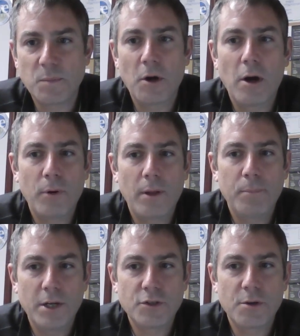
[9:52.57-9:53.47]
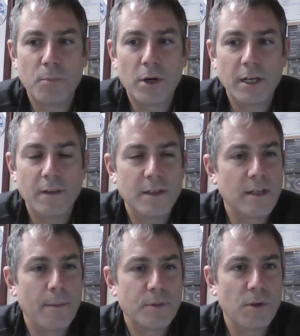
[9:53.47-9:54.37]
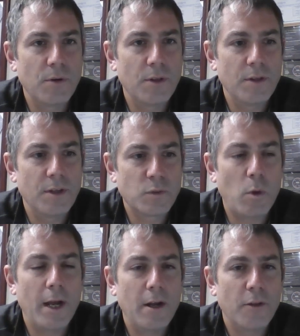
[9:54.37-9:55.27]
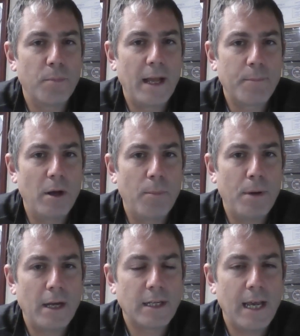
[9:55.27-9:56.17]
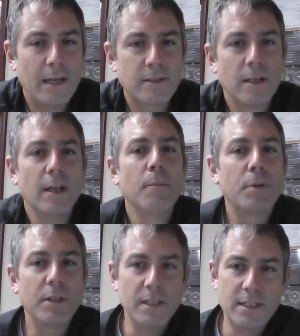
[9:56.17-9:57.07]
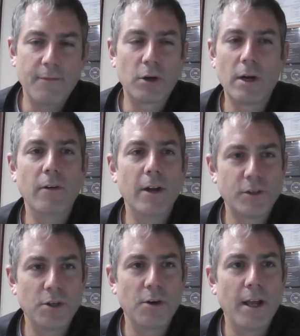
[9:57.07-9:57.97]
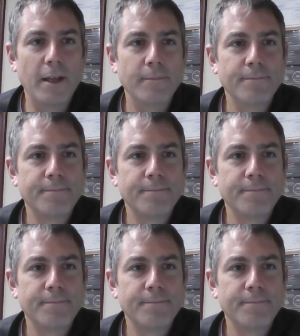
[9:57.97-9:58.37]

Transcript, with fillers: It's been our pleasure to bring you this episode of the Swine Health Black Belt podcast. Please have a great rest of your day.